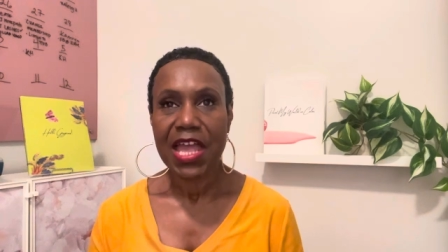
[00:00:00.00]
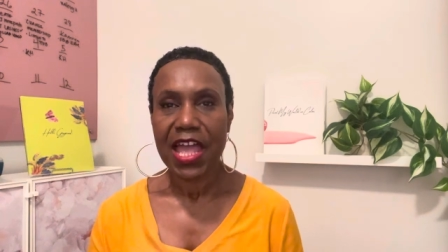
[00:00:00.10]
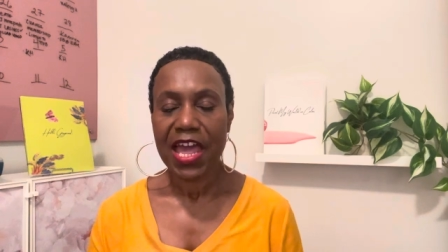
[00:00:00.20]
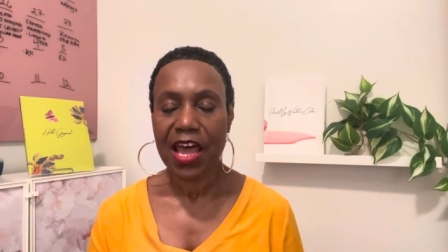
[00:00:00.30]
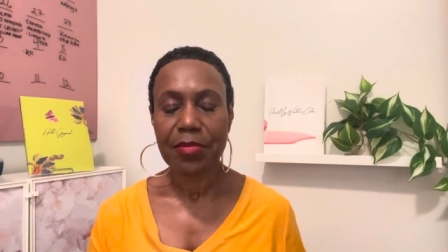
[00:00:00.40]

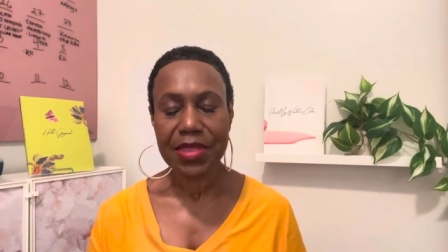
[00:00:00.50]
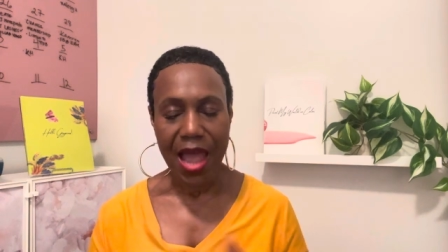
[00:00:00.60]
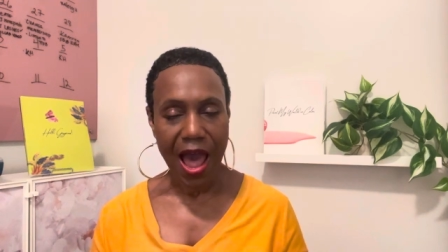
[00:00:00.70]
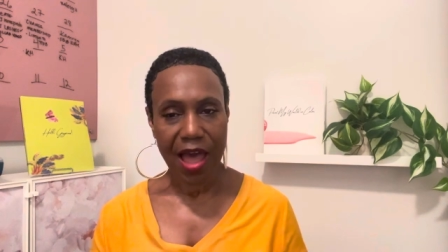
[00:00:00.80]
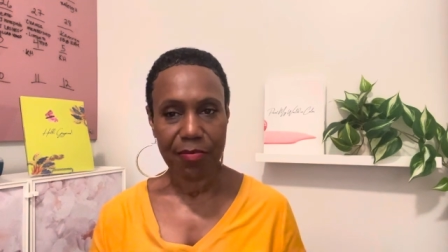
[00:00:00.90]
And I'm
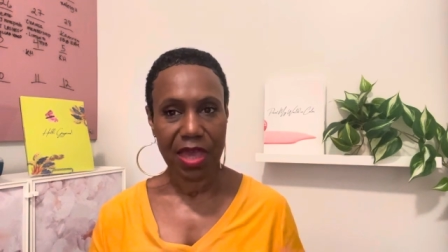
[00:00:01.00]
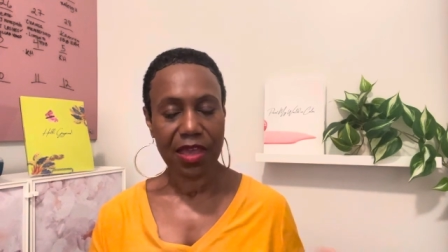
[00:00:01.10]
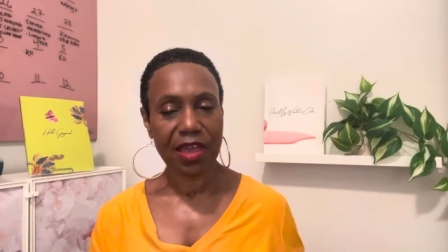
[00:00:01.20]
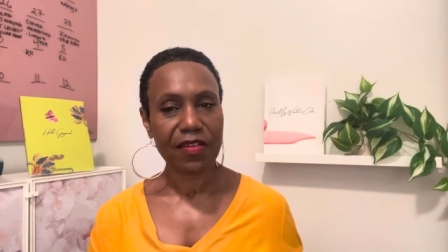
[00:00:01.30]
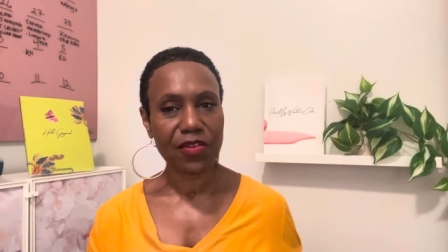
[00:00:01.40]
not
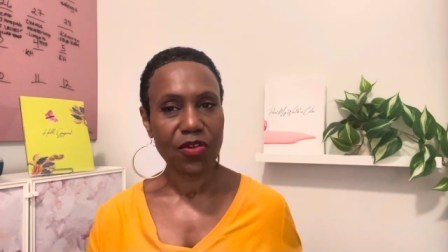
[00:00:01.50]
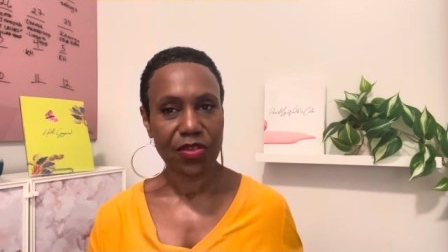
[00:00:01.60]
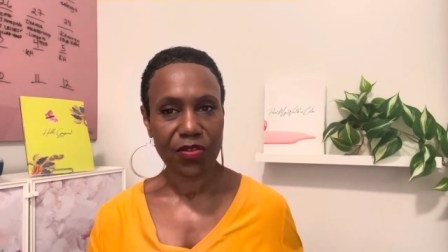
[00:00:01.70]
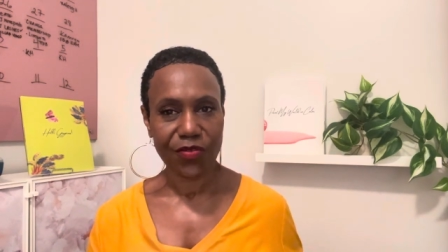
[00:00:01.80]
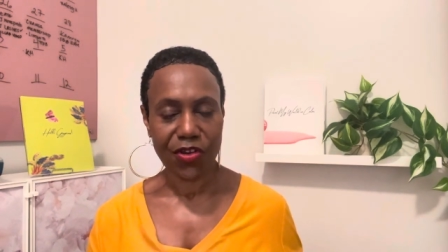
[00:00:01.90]
making
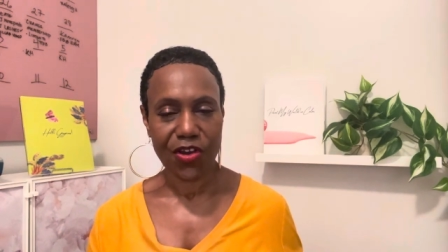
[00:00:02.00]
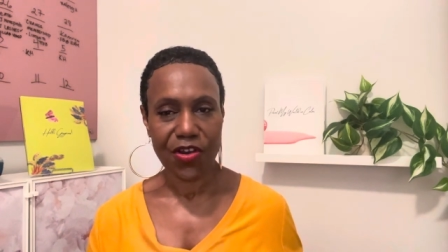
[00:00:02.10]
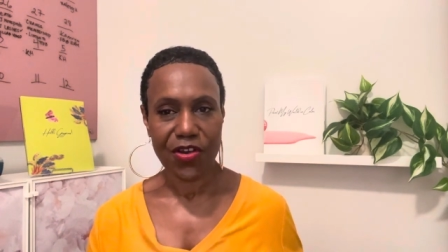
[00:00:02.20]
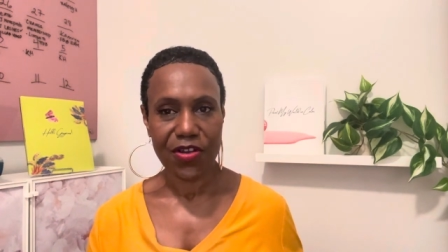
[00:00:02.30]
excuses for her.